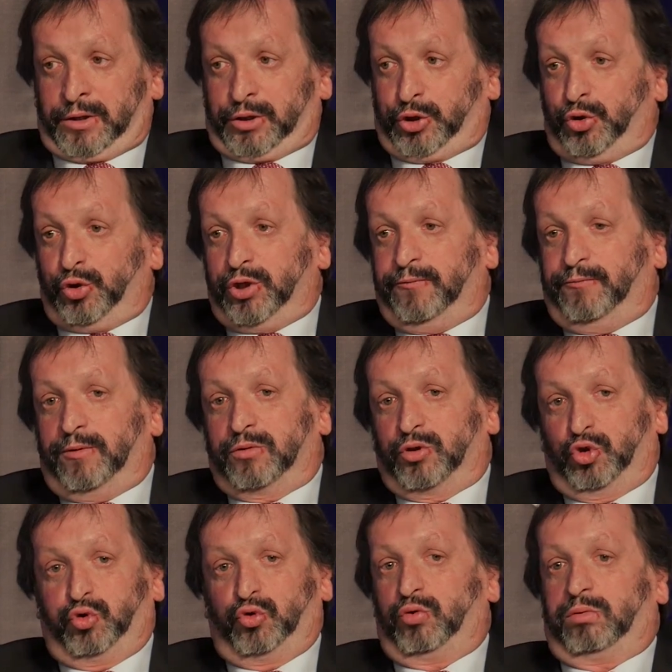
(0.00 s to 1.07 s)
useful
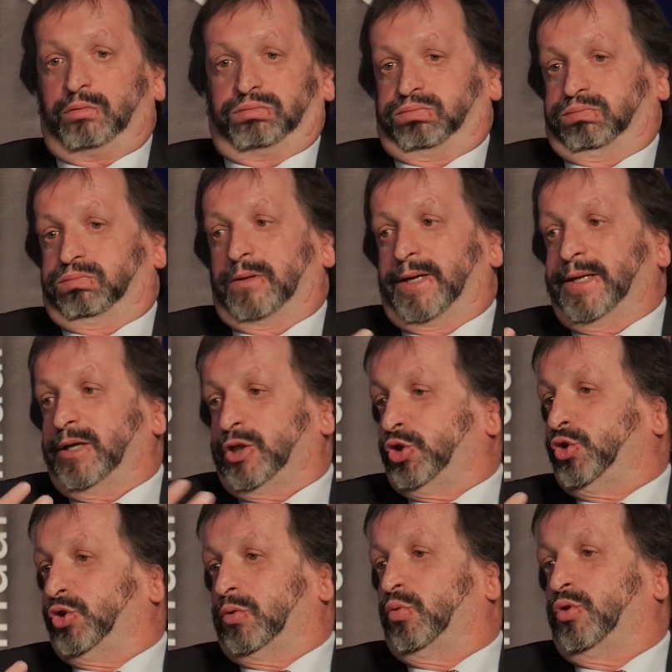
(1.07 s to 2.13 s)
tool, and I
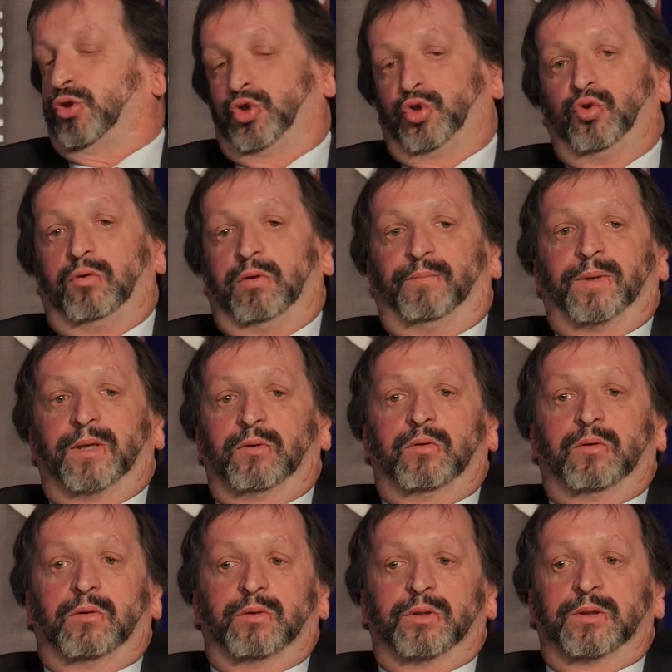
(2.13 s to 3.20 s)
use the word tool
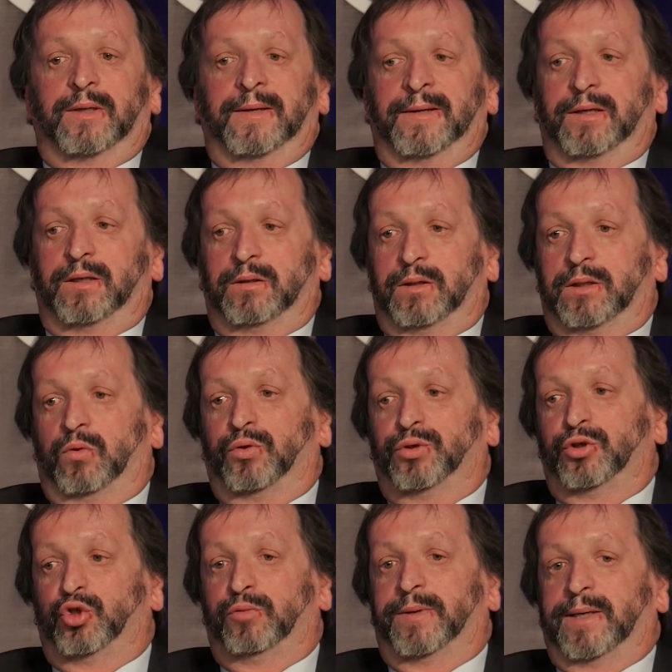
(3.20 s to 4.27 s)
because in order
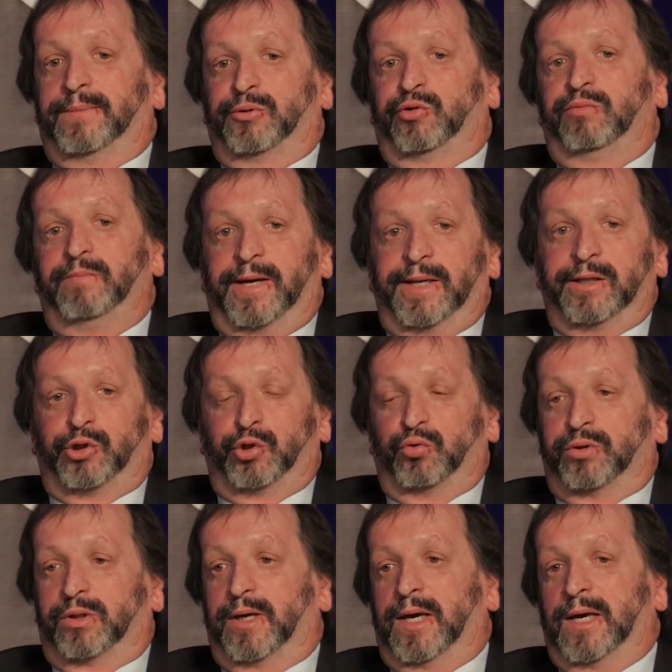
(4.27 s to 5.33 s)
to be able to manage your
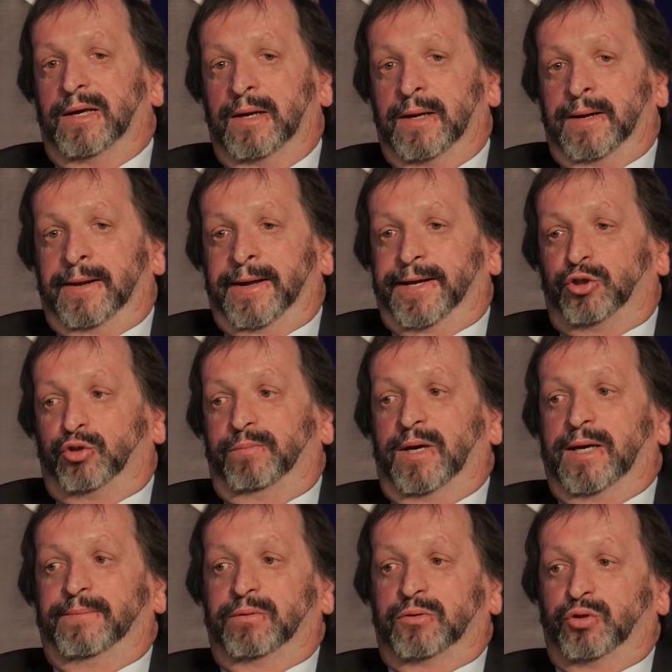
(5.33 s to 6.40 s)
day and to be
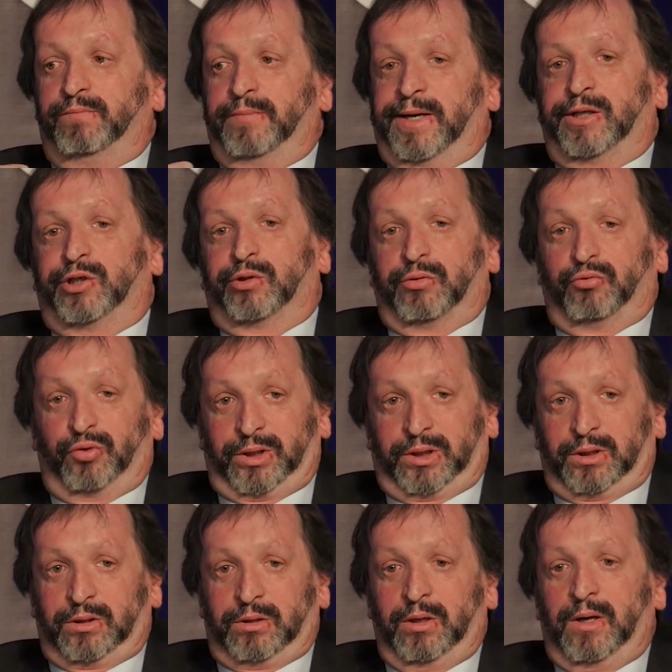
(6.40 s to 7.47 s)
able to manage the
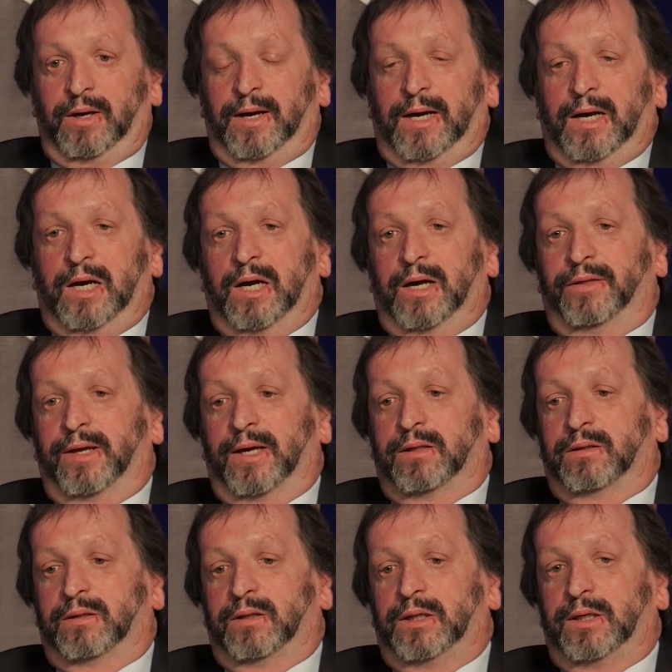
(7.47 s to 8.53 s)
risk
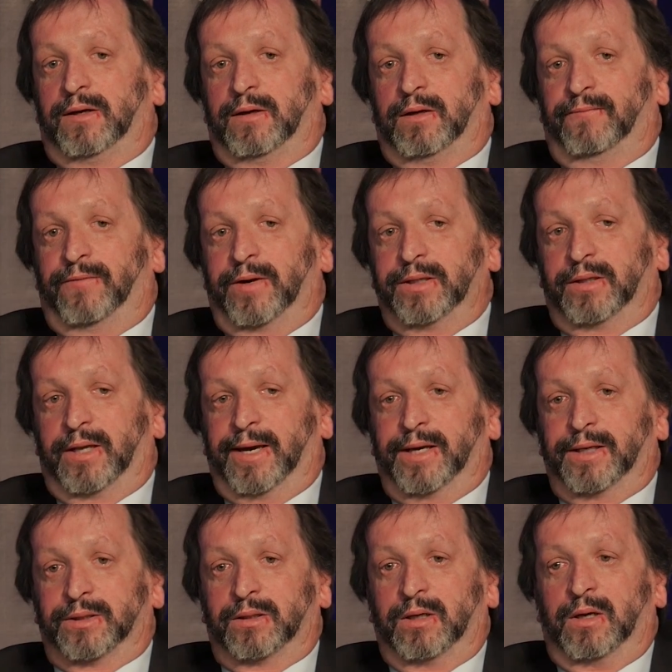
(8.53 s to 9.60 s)
that the fund
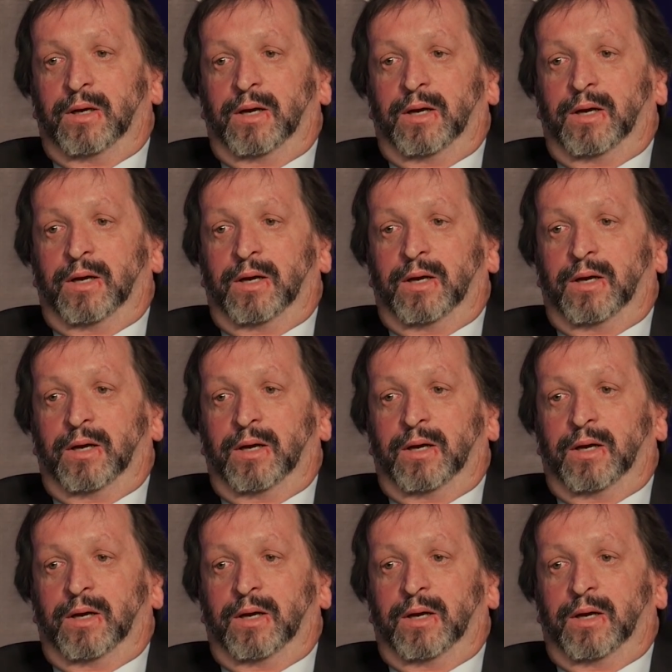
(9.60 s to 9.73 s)
has,